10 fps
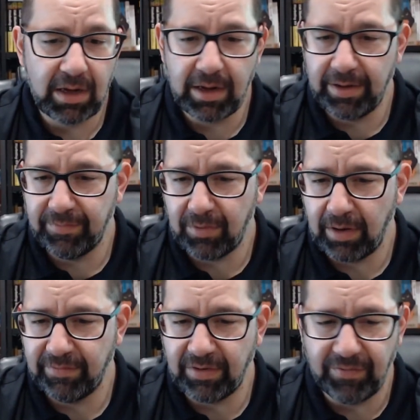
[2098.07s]

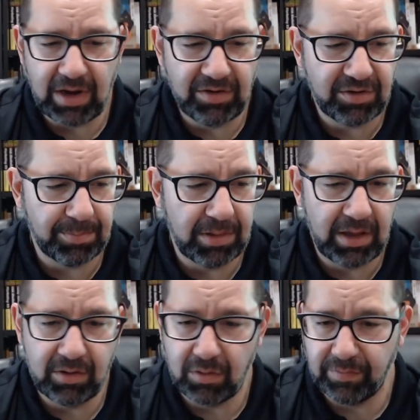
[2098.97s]
I've devised a
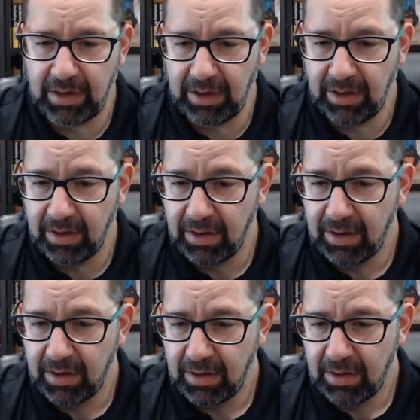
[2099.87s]
plan already.
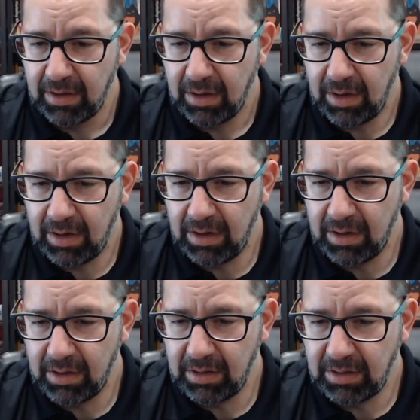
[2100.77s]

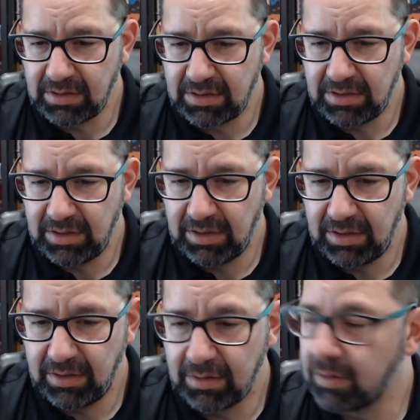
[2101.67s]
Let's see
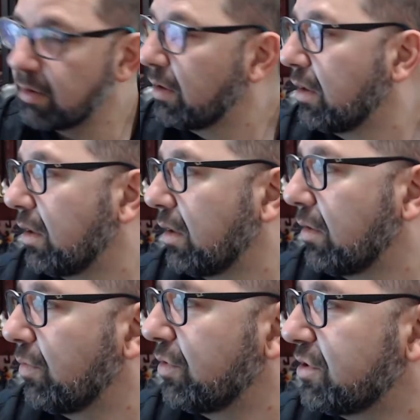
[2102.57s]
here.
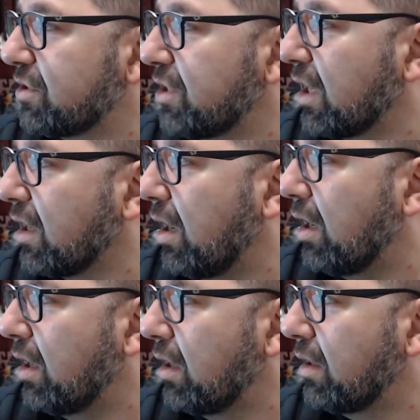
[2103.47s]
We'll check
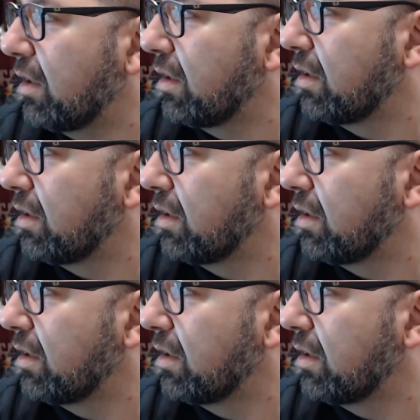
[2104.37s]
on.